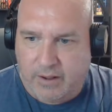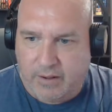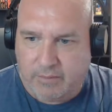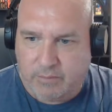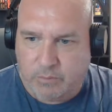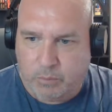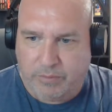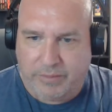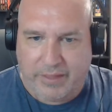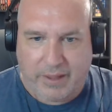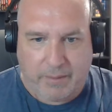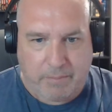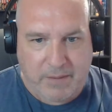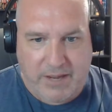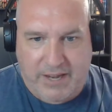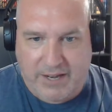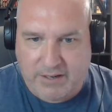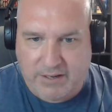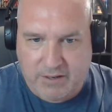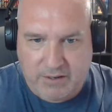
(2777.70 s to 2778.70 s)
When they
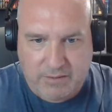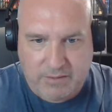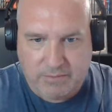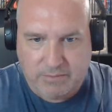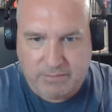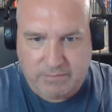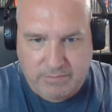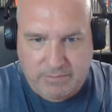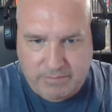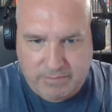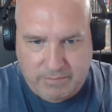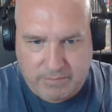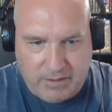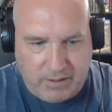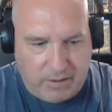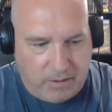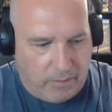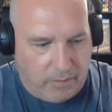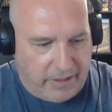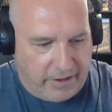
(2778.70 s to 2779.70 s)
meet,
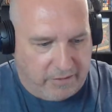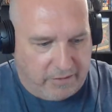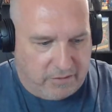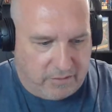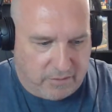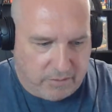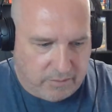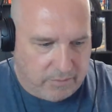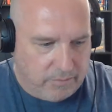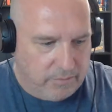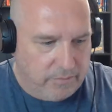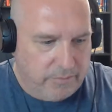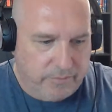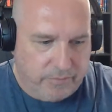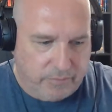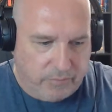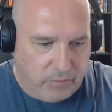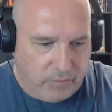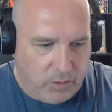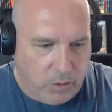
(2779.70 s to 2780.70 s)
that's
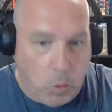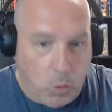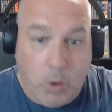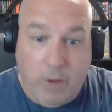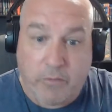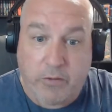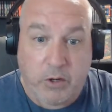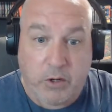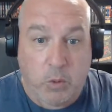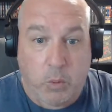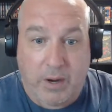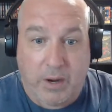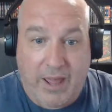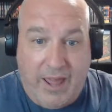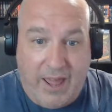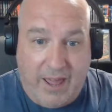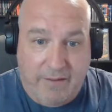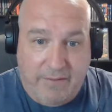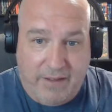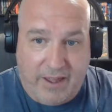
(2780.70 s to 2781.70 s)
whoever you want to
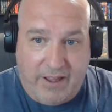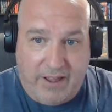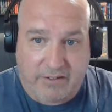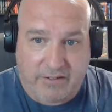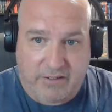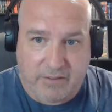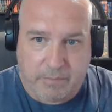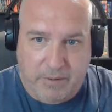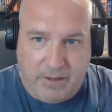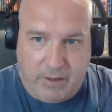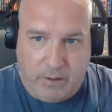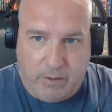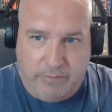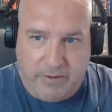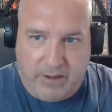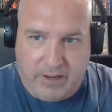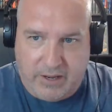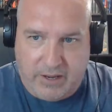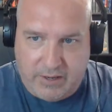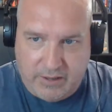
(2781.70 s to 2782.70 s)
have as the
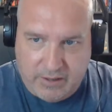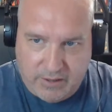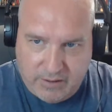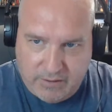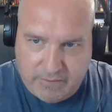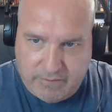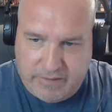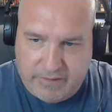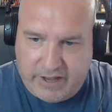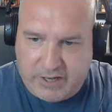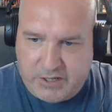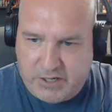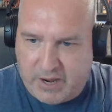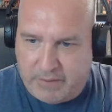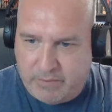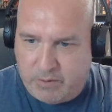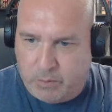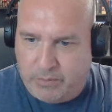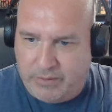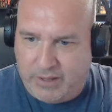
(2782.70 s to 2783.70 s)
POV for that
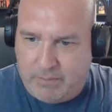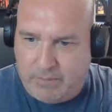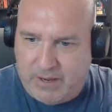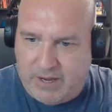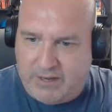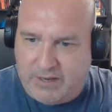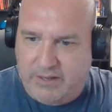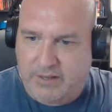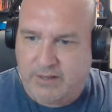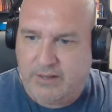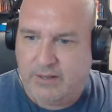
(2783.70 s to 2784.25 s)
chapter when they meet.